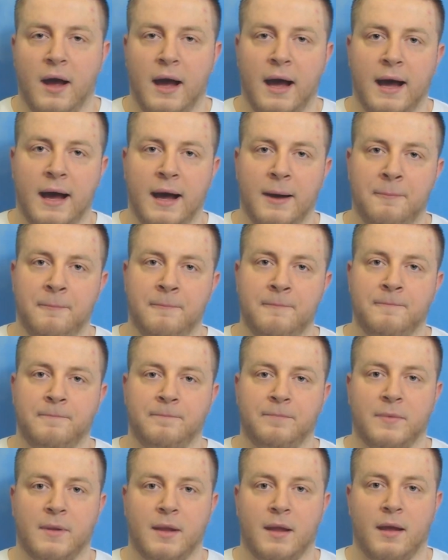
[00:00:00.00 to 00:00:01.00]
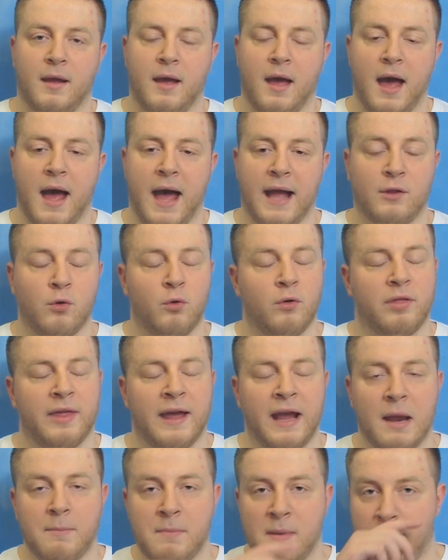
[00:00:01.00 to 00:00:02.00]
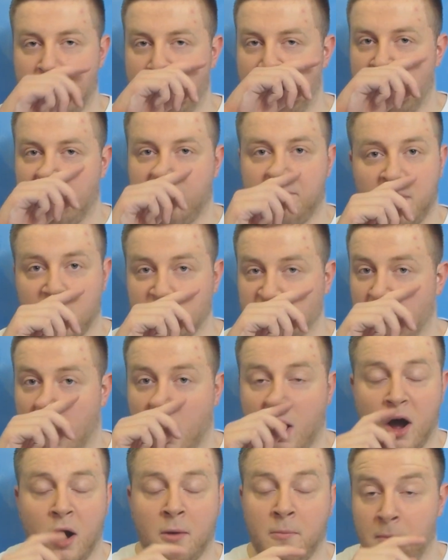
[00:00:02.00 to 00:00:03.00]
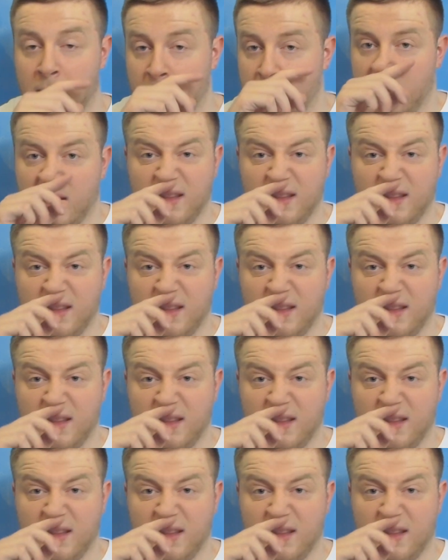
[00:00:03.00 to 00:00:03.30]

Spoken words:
I don't think it maybe have much harm